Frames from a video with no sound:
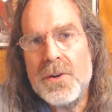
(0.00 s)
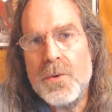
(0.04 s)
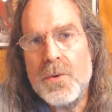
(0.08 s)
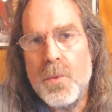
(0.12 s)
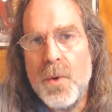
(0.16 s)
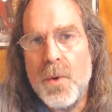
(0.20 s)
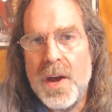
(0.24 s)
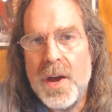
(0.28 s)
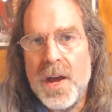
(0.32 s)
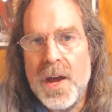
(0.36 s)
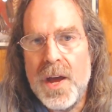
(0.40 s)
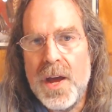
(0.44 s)

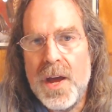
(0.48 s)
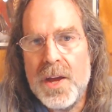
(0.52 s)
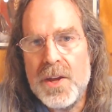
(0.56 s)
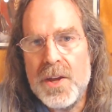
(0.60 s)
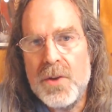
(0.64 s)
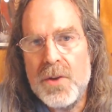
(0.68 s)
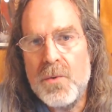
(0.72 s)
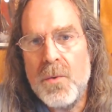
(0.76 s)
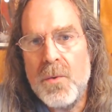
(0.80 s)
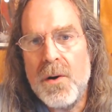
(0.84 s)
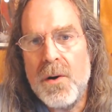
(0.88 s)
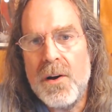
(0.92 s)
where
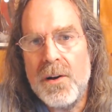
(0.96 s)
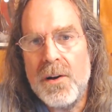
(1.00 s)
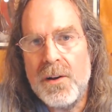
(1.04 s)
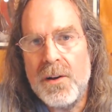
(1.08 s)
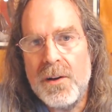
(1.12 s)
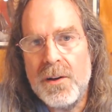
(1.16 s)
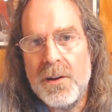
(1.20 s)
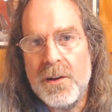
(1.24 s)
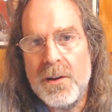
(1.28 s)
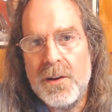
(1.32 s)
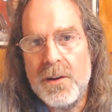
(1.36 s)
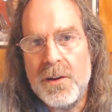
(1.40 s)
you
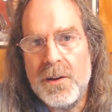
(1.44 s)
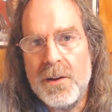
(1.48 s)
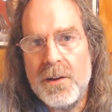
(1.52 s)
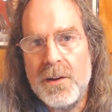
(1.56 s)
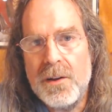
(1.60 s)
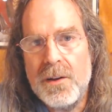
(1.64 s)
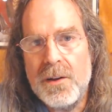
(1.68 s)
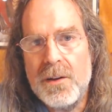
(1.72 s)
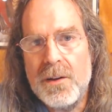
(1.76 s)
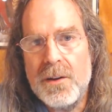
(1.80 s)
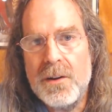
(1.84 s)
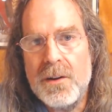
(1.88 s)

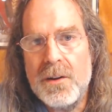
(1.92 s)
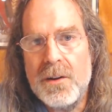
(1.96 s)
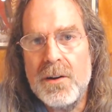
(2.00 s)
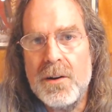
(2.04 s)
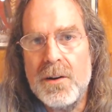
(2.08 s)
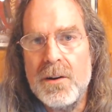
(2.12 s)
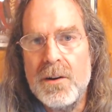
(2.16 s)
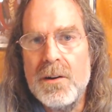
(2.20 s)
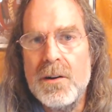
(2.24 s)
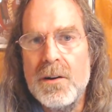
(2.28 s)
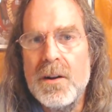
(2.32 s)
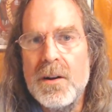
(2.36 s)

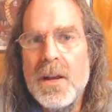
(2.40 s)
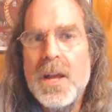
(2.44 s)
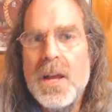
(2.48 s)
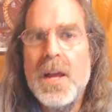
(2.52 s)
are.